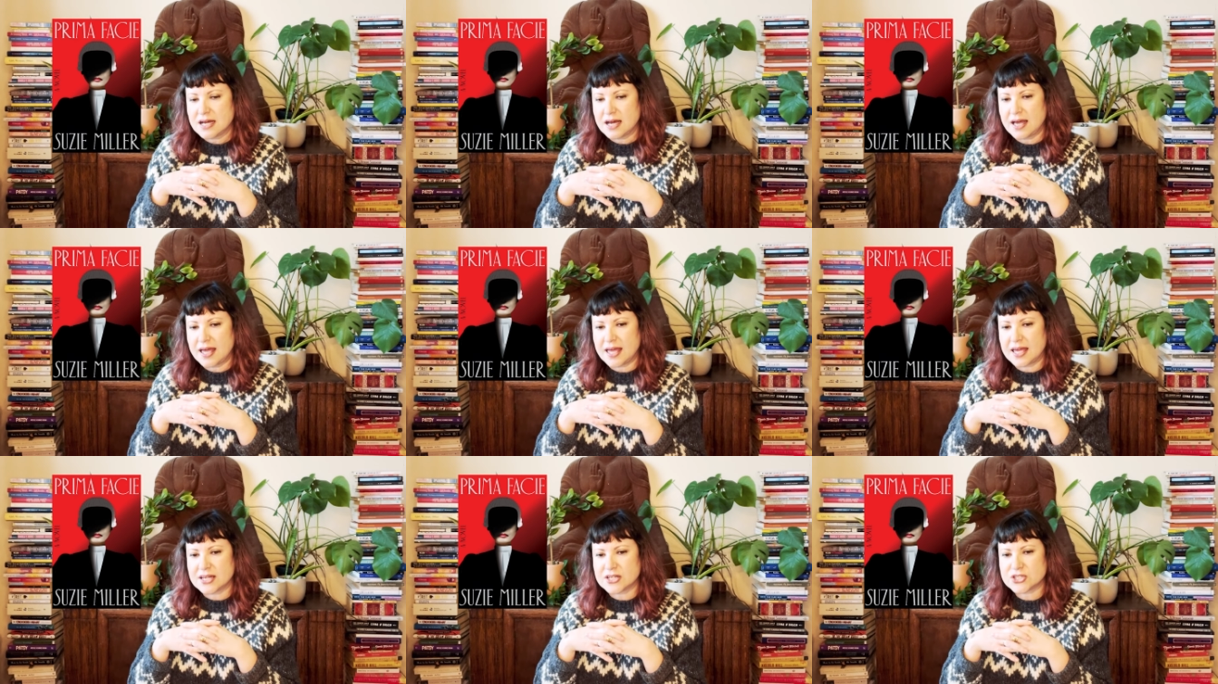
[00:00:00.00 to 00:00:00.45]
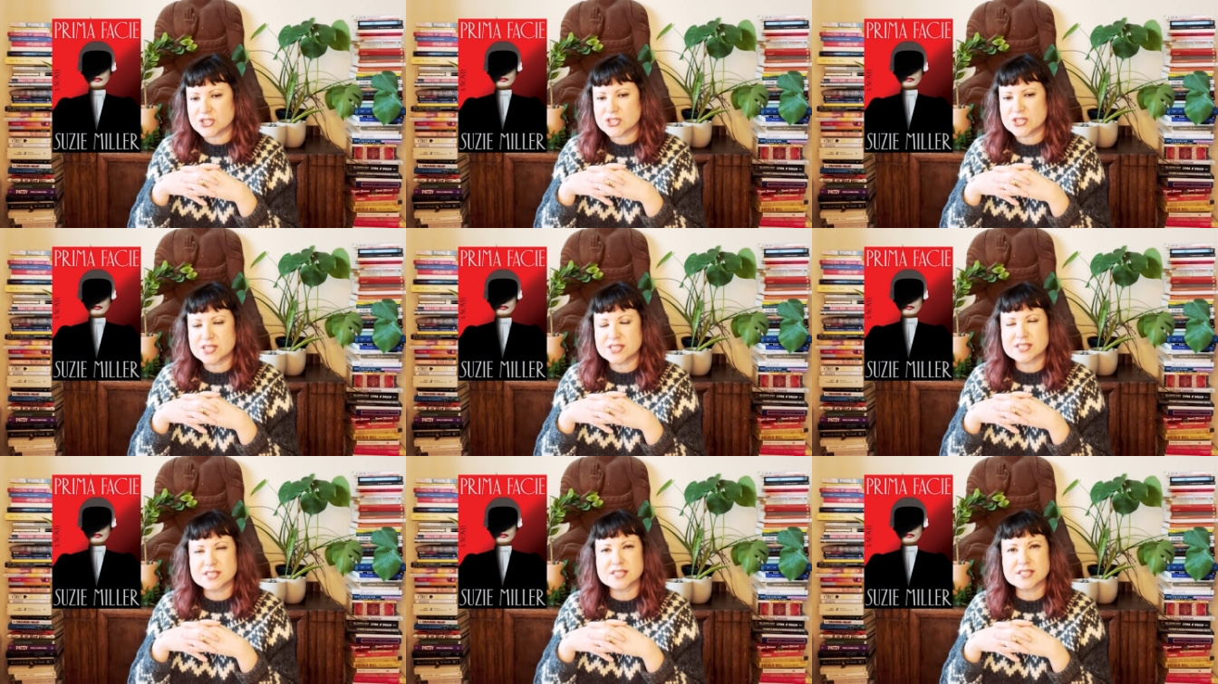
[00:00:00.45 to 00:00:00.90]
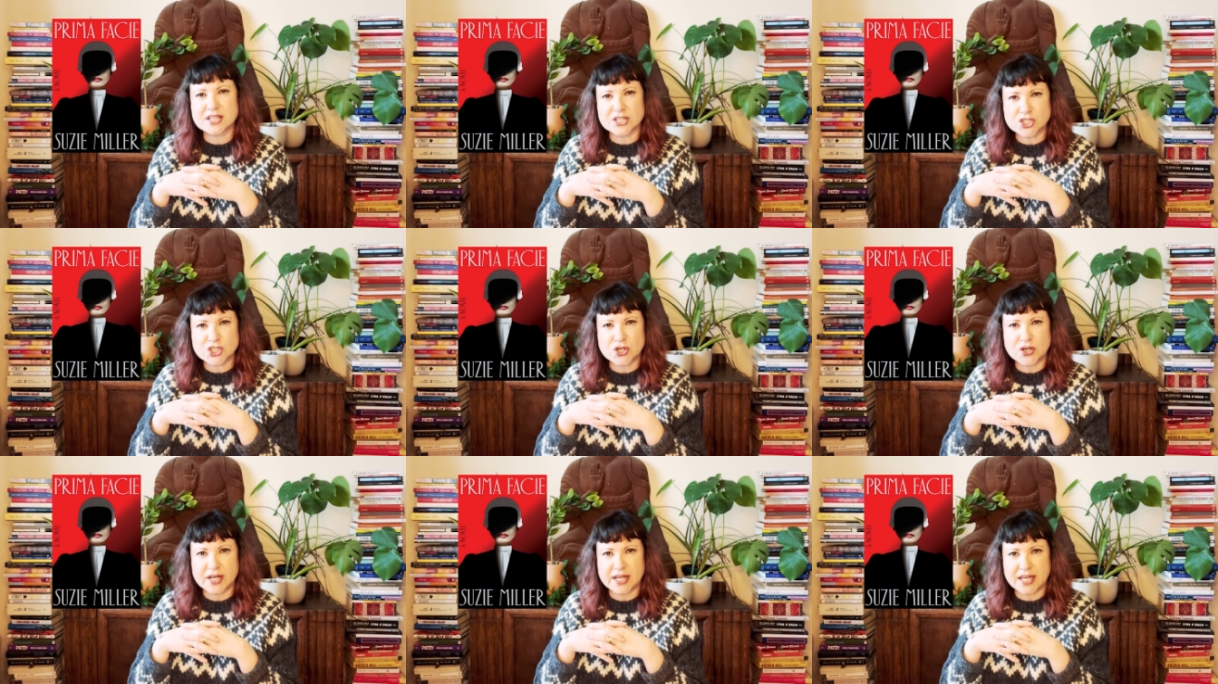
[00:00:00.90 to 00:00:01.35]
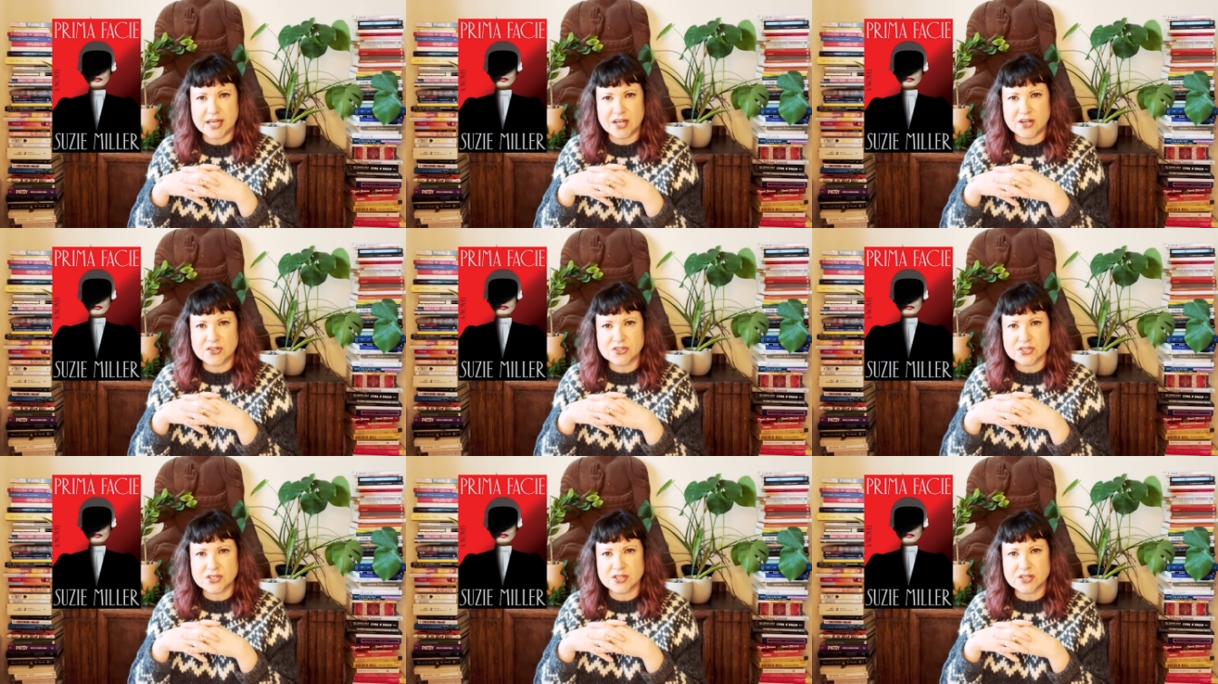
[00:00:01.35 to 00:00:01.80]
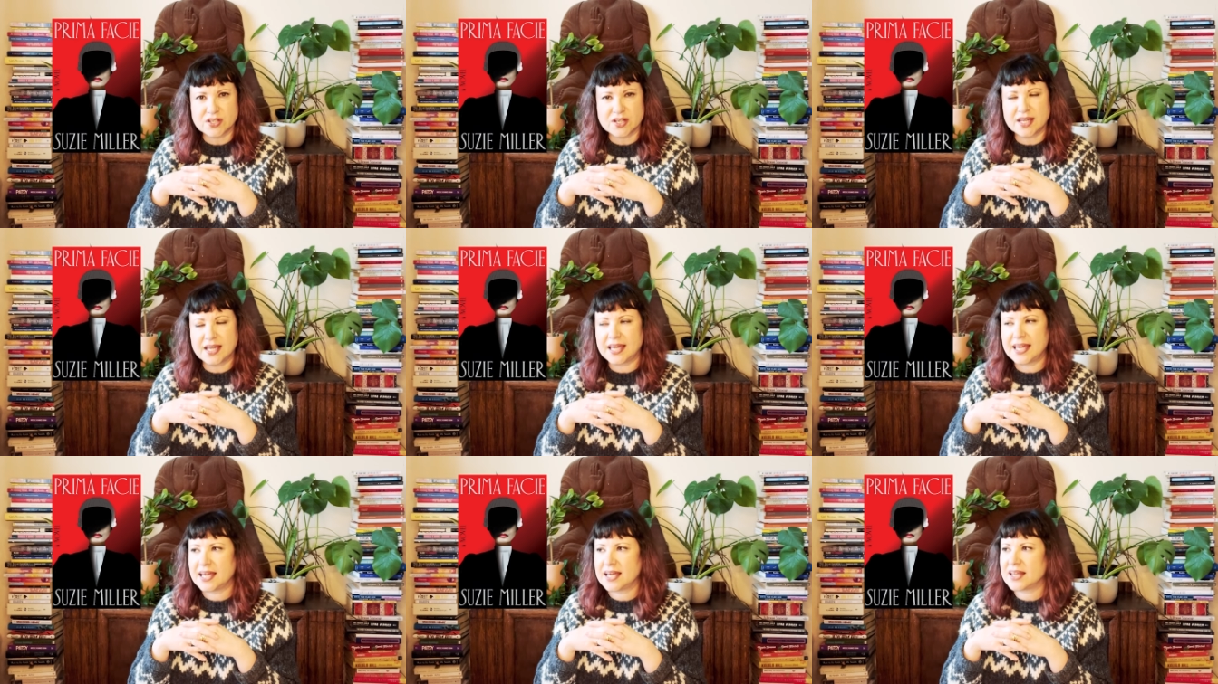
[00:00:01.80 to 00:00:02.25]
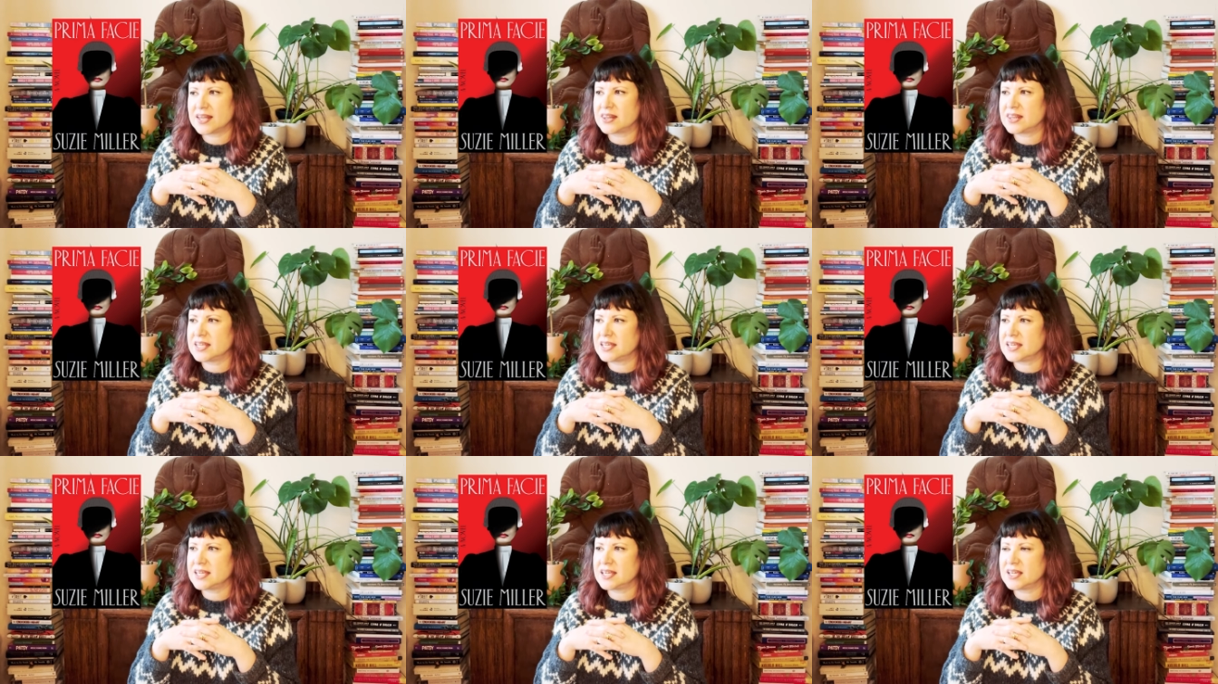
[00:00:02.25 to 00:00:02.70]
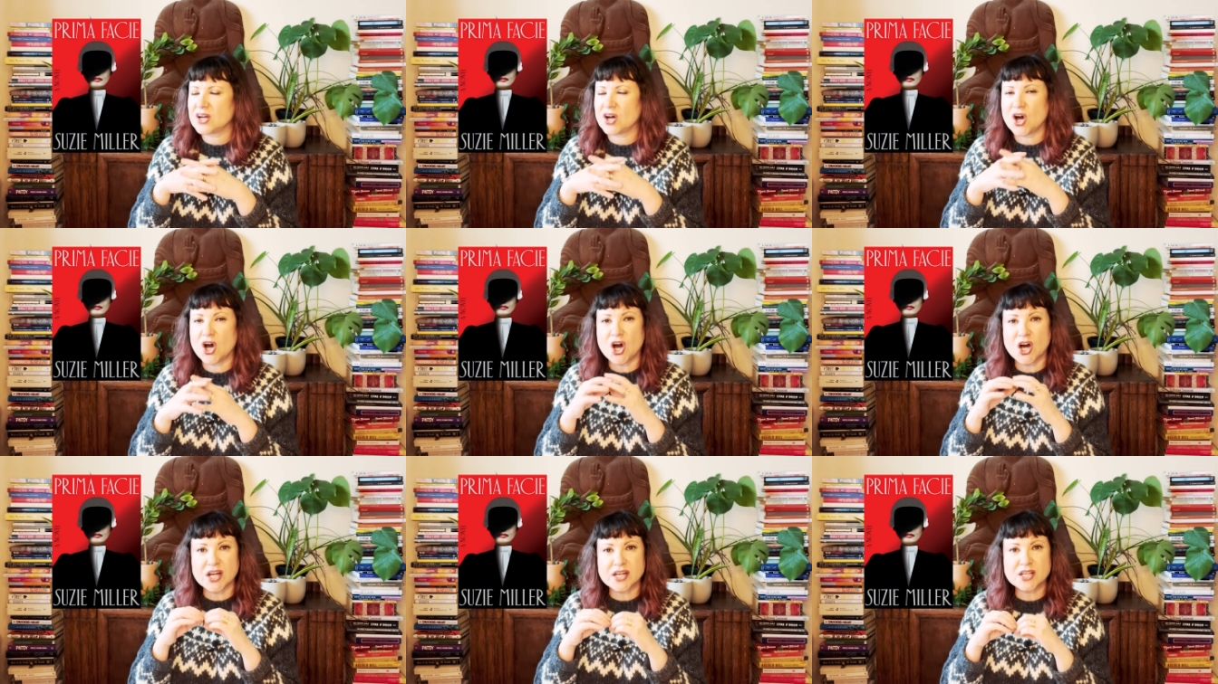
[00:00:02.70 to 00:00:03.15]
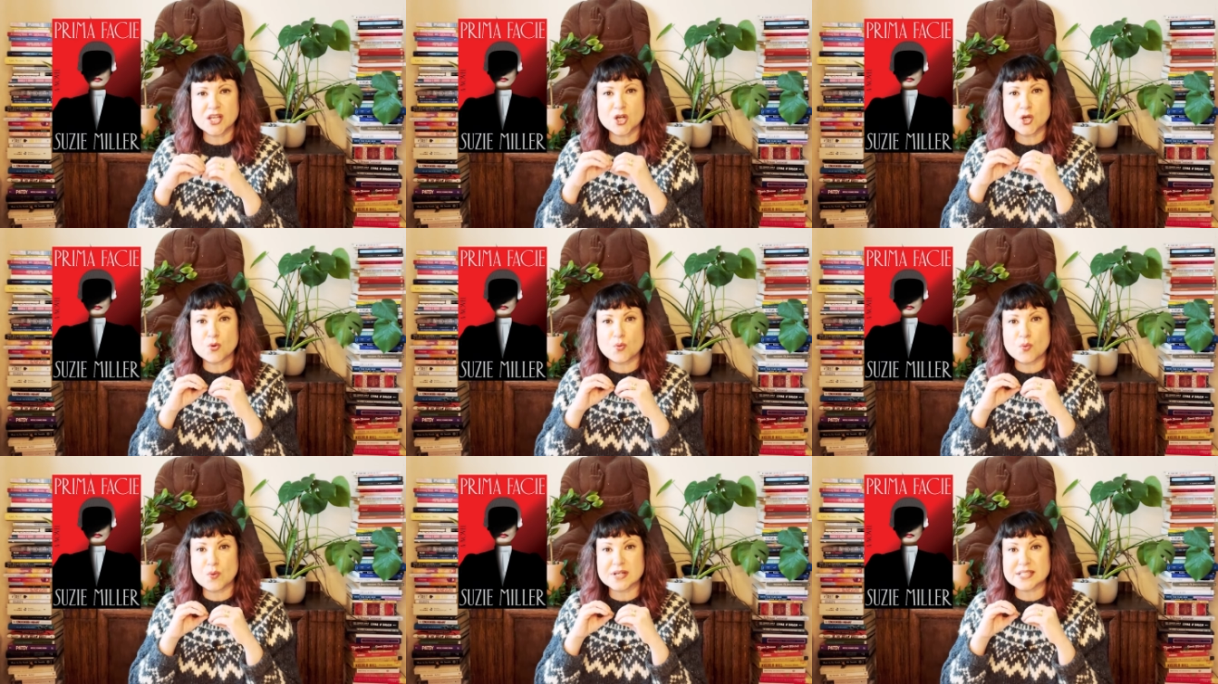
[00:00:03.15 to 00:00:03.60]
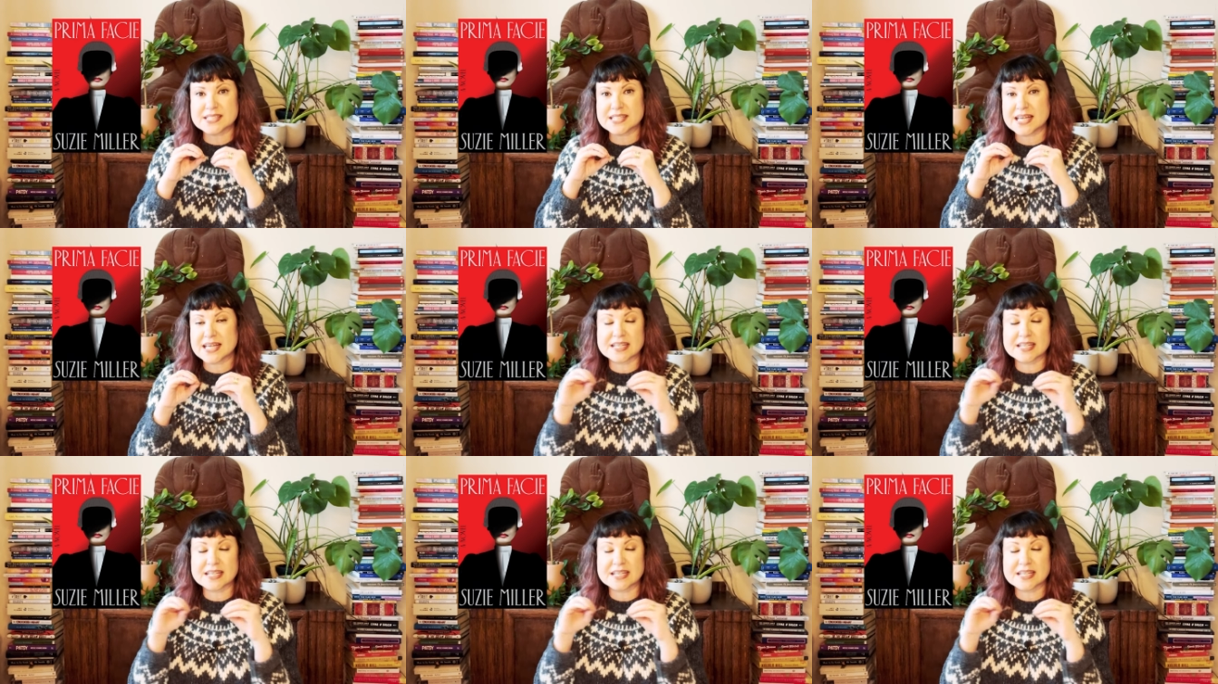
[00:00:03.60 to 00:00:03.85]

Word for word: and she's such a great character eh, the audio was